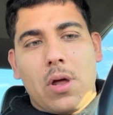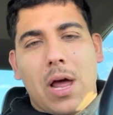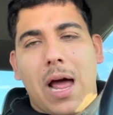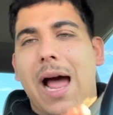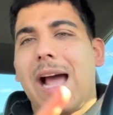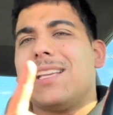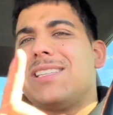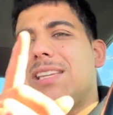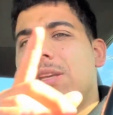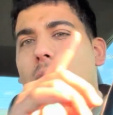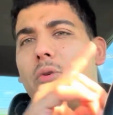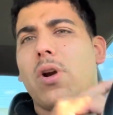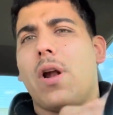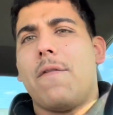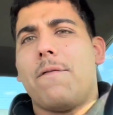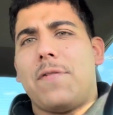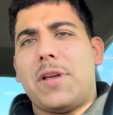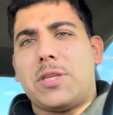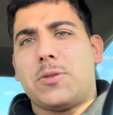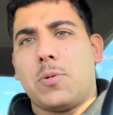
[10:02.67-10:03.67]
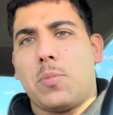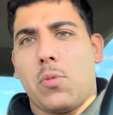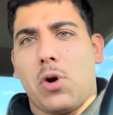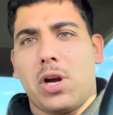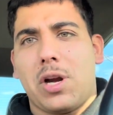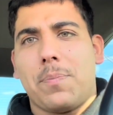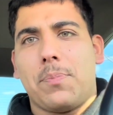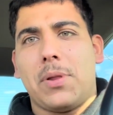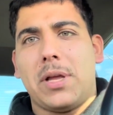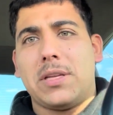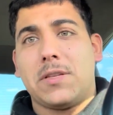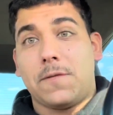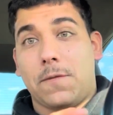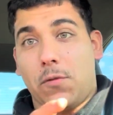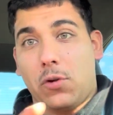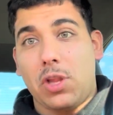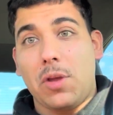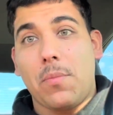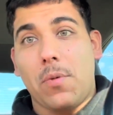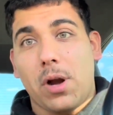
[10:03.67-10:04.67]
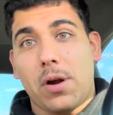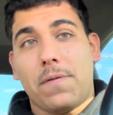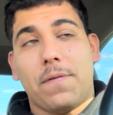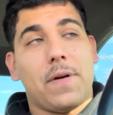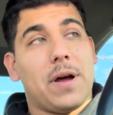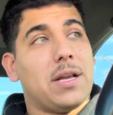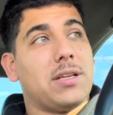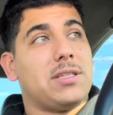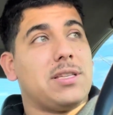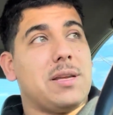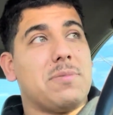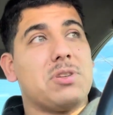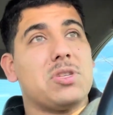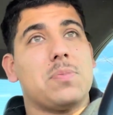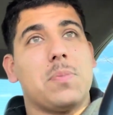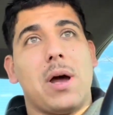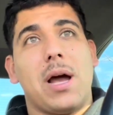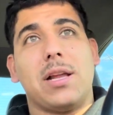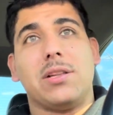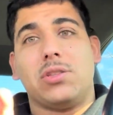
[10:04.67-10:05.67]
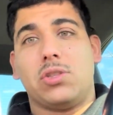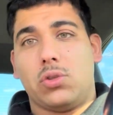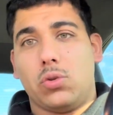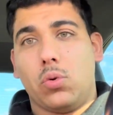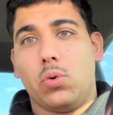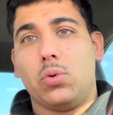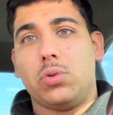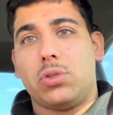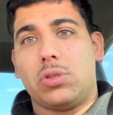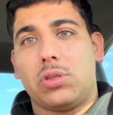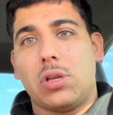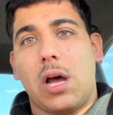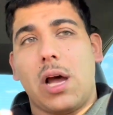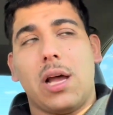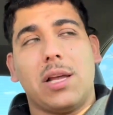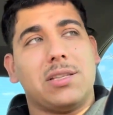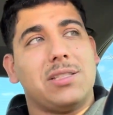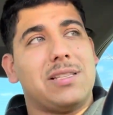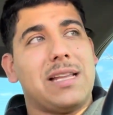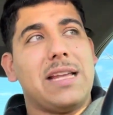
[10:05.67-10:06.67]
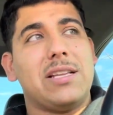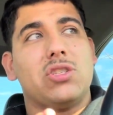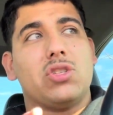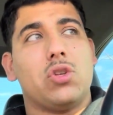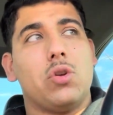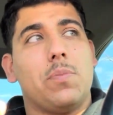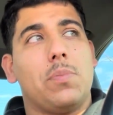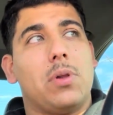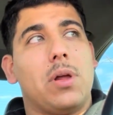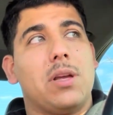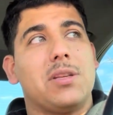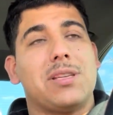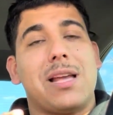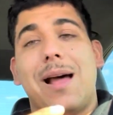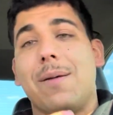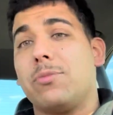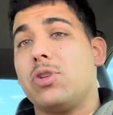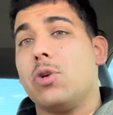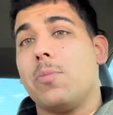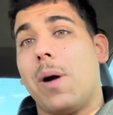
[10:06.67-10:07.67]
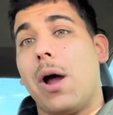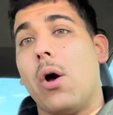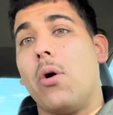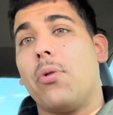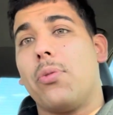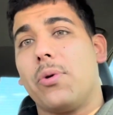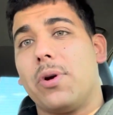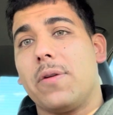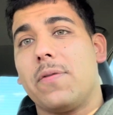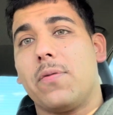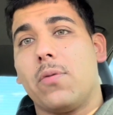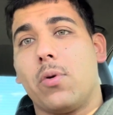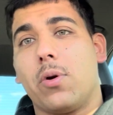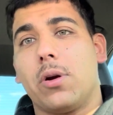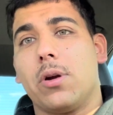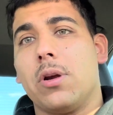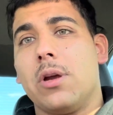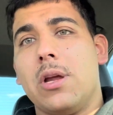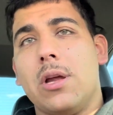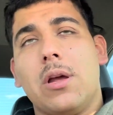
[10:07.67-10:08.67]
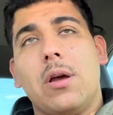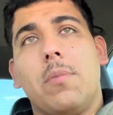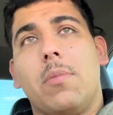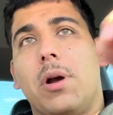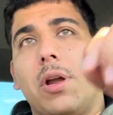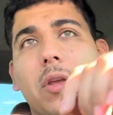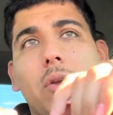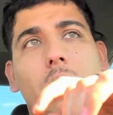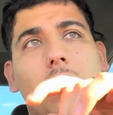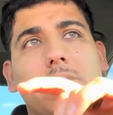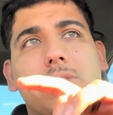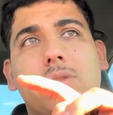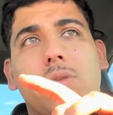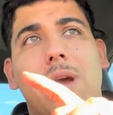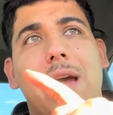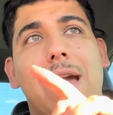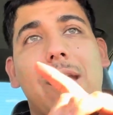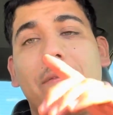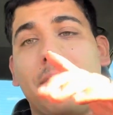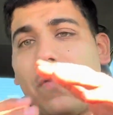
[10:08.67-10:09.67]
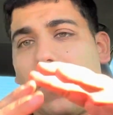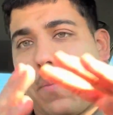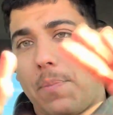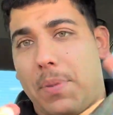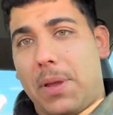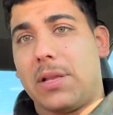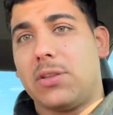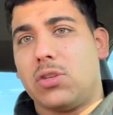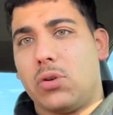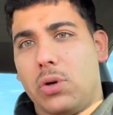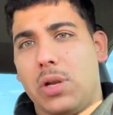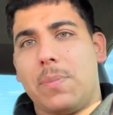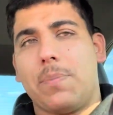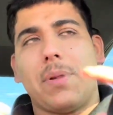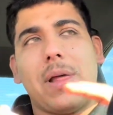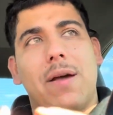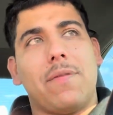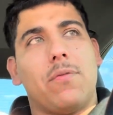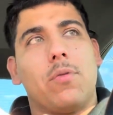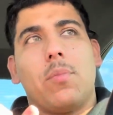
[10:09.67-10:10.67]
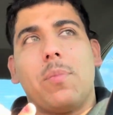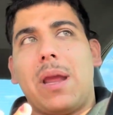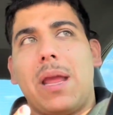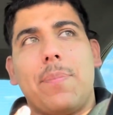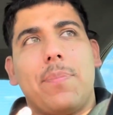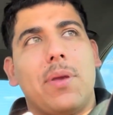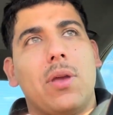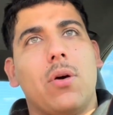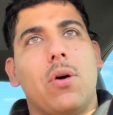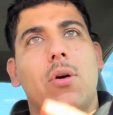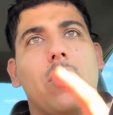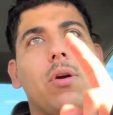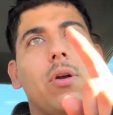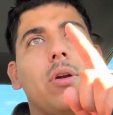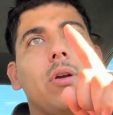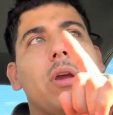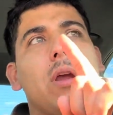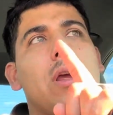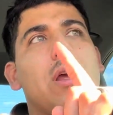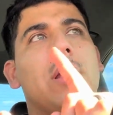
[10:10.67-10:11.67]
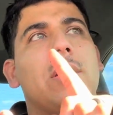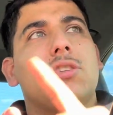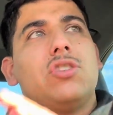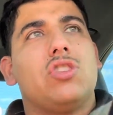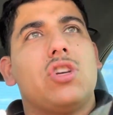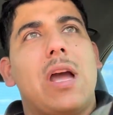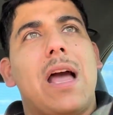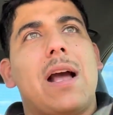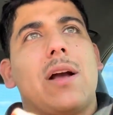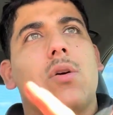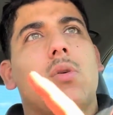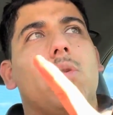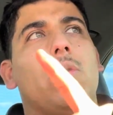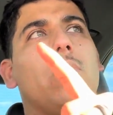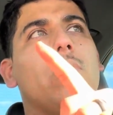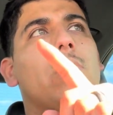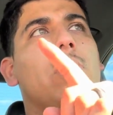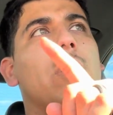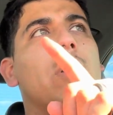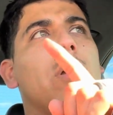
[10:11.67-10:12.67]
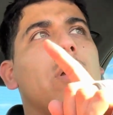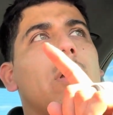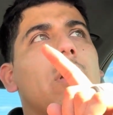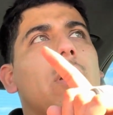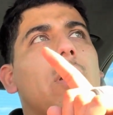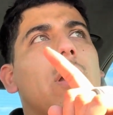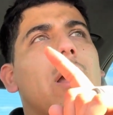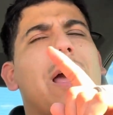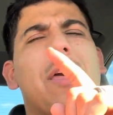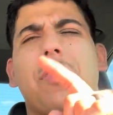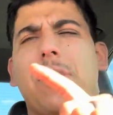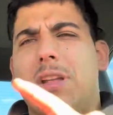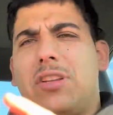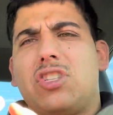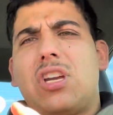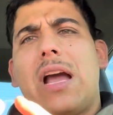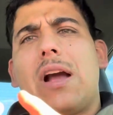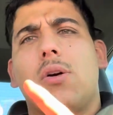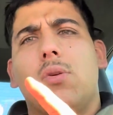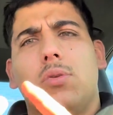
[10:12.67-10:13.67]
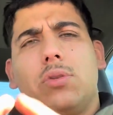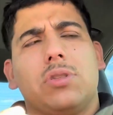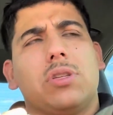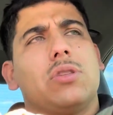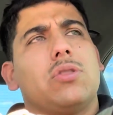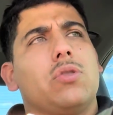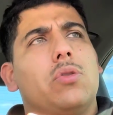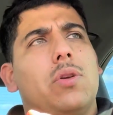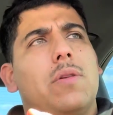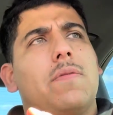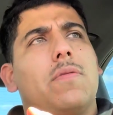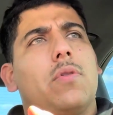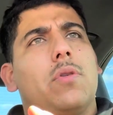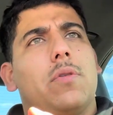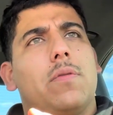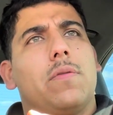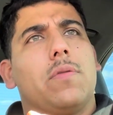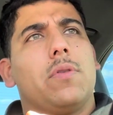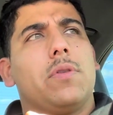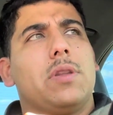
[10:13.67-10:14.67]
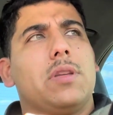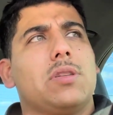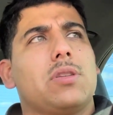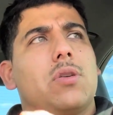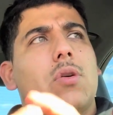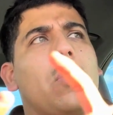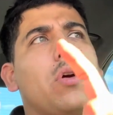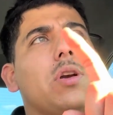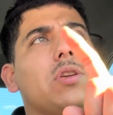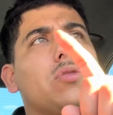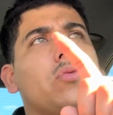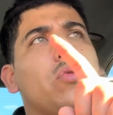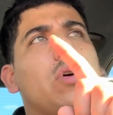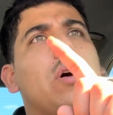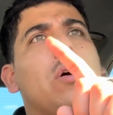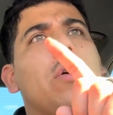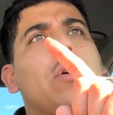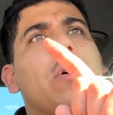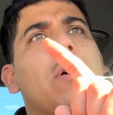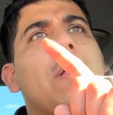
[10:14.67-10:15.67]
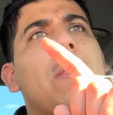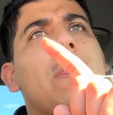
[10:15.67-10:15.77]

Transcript: I seen one on Facebook Marketplace, fully modified, same as mine, dual stage 2 plus. I'm tuned by 034, but you also have a big tuning platform, APR, Jackal. I think Jackal is a tuning for this car as well.